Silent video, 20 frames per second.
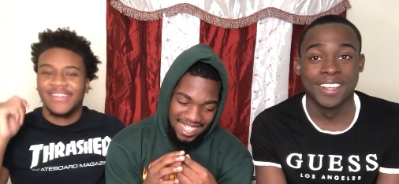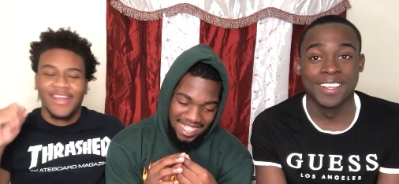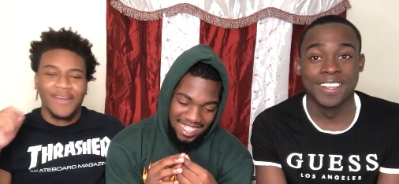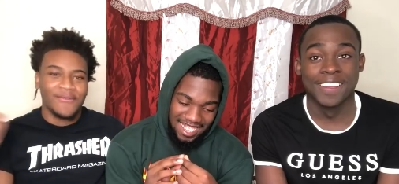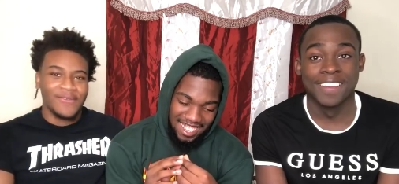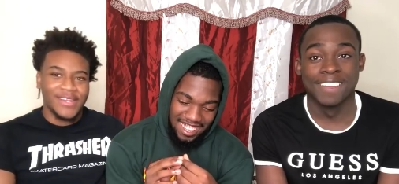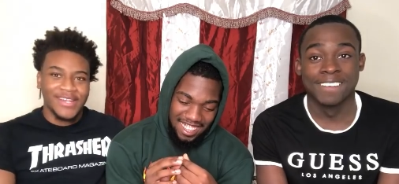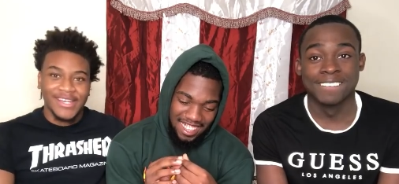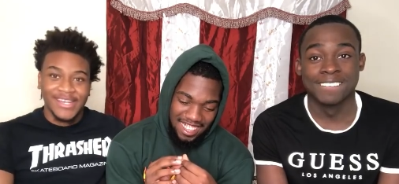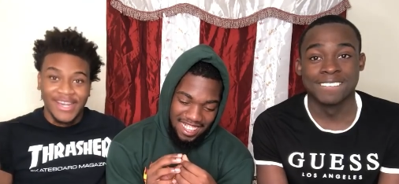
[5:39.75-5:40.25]

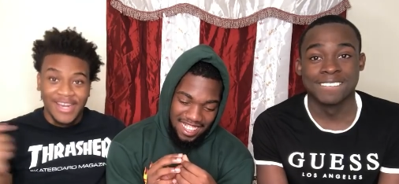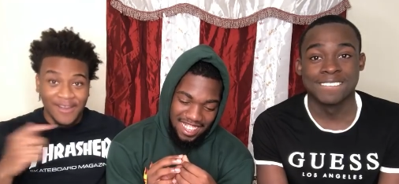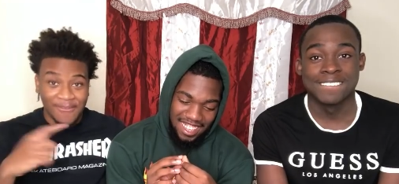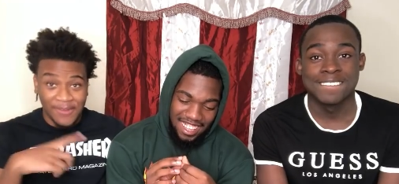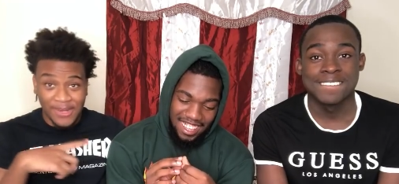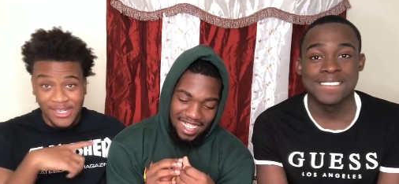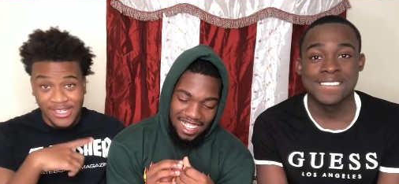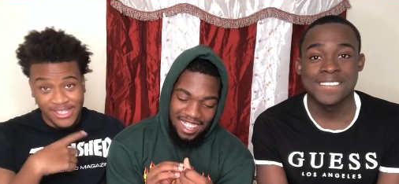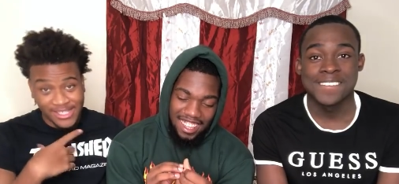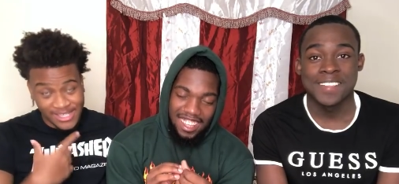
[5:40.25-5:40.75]
Speaker 1: Then I went. Then
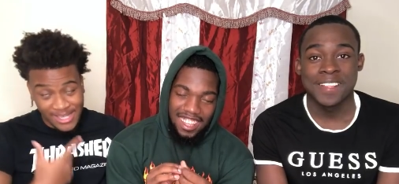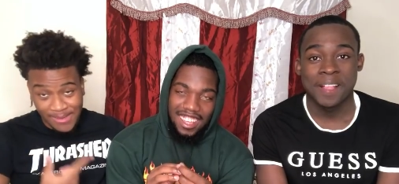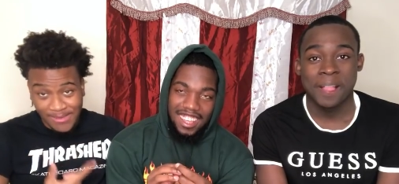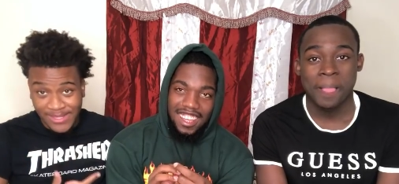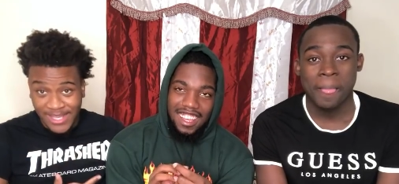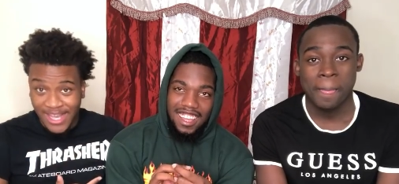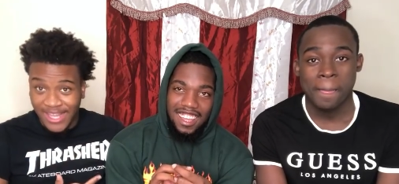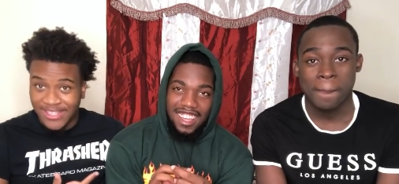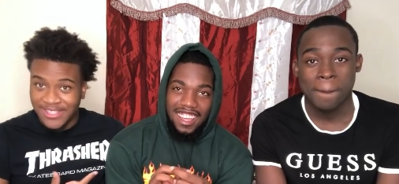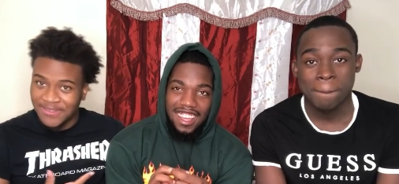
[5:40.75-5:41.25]
I went to
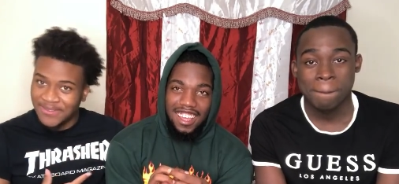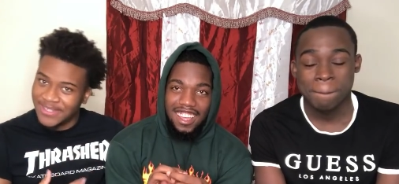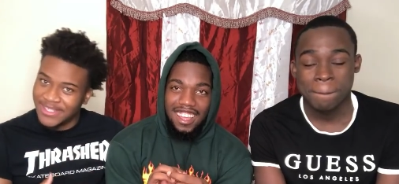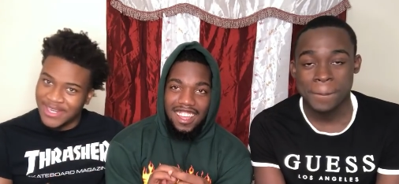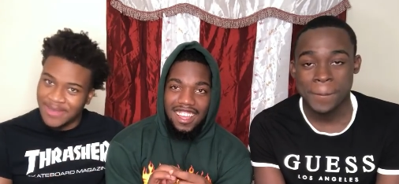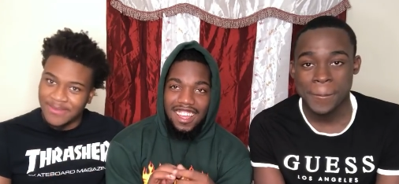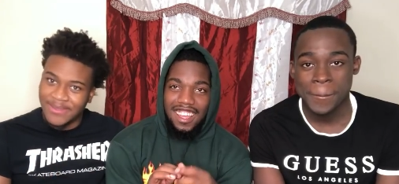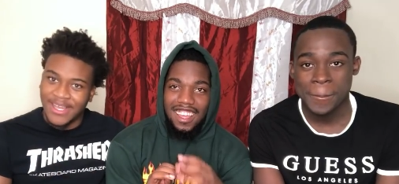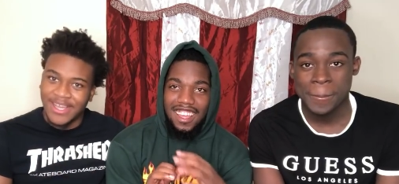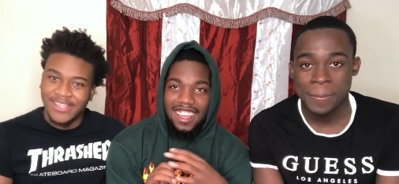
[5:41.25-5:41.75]
James' house. I
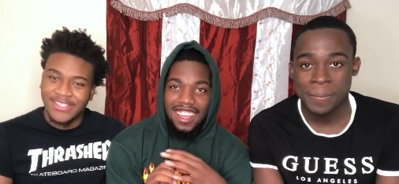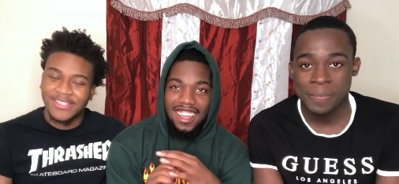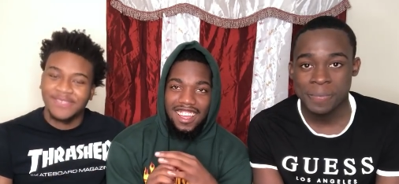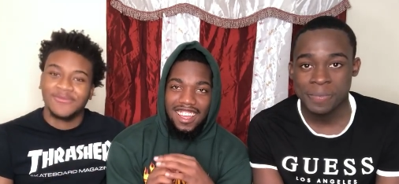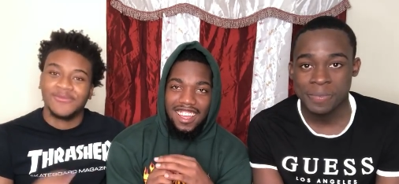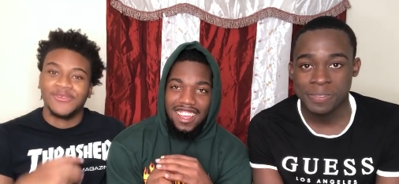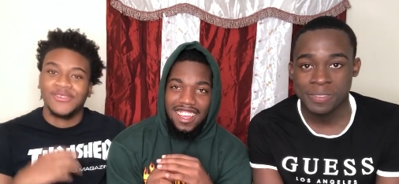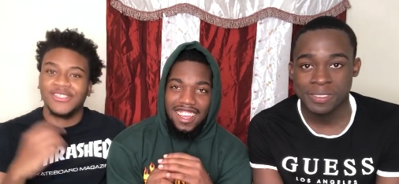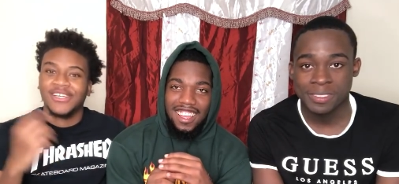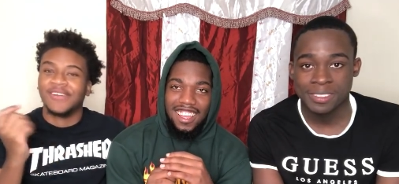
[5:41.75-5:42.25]
went to James' house.
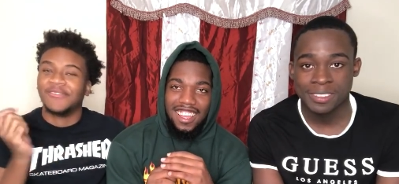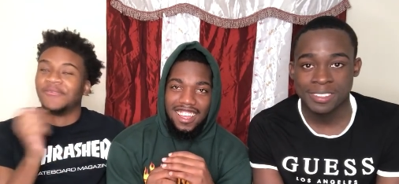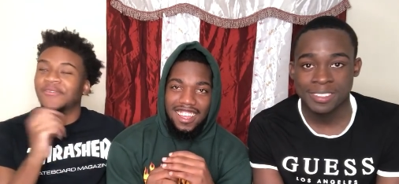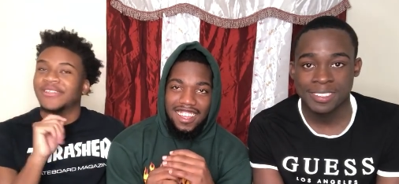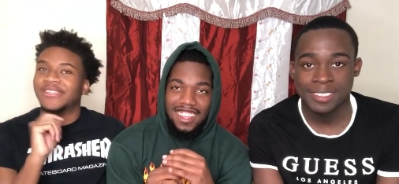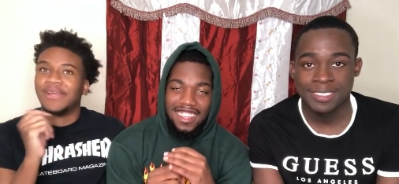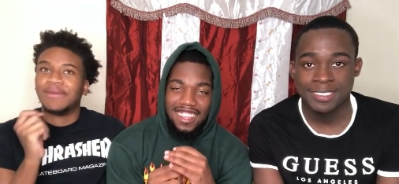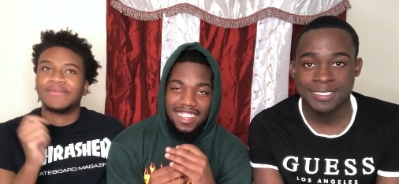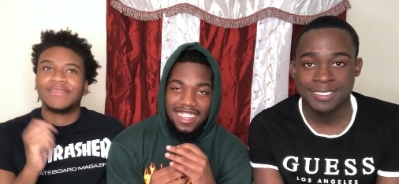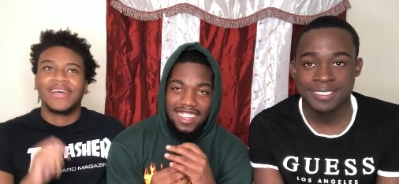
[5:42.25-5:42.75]
This one was young. I
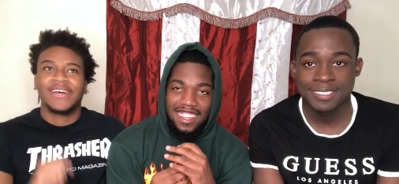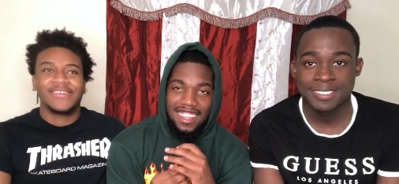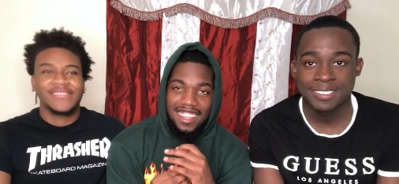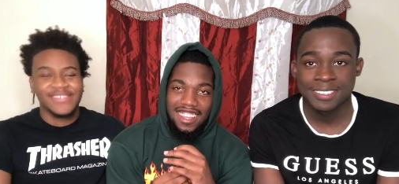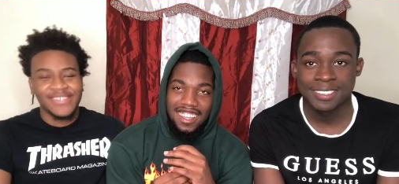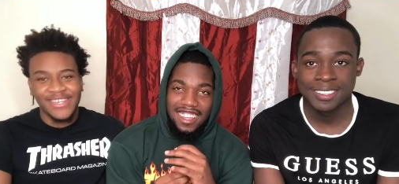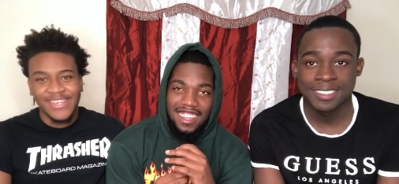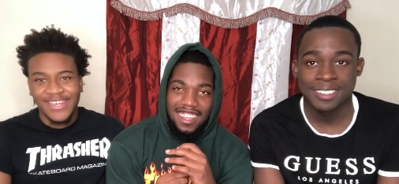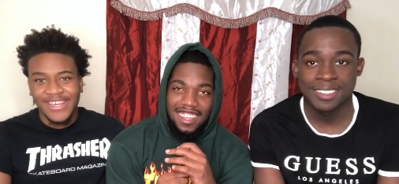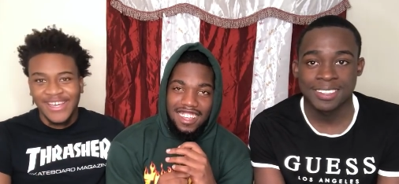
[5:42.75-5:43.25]
went to James'
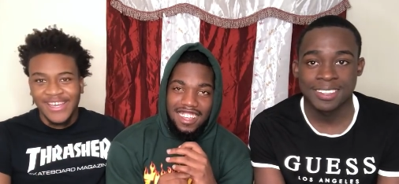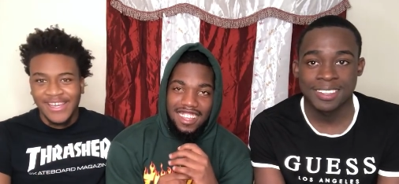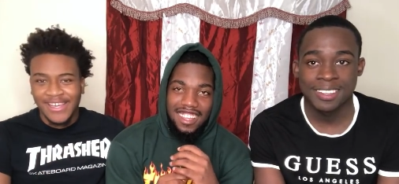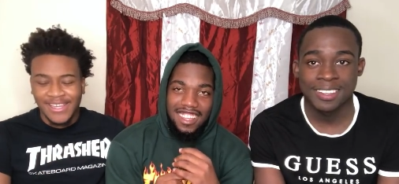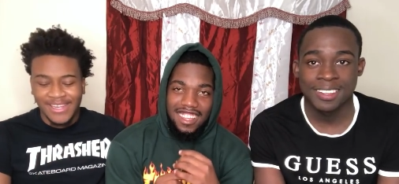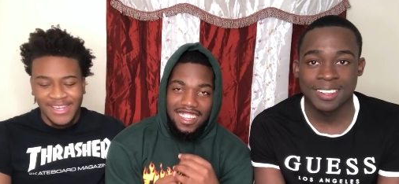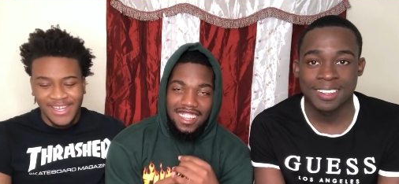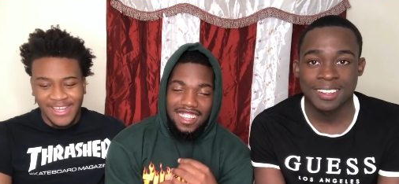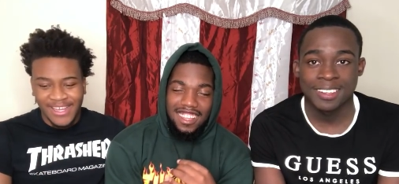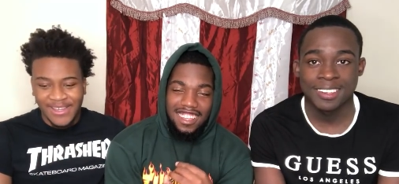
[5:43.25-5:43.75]
house.
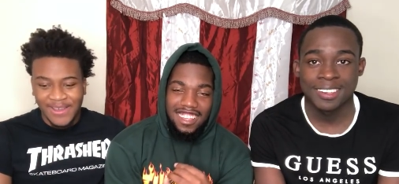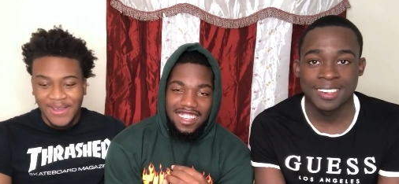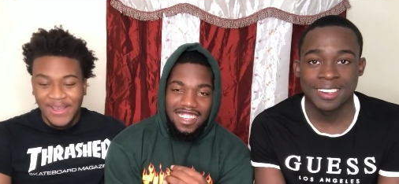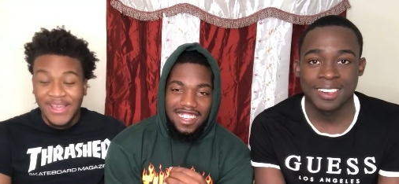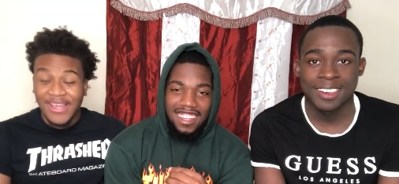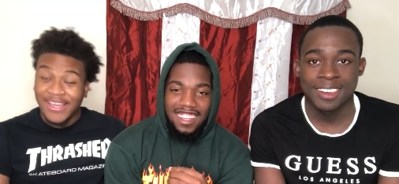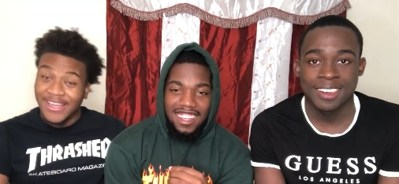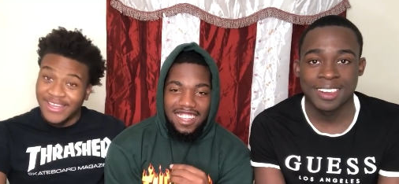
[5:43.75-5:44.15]
Then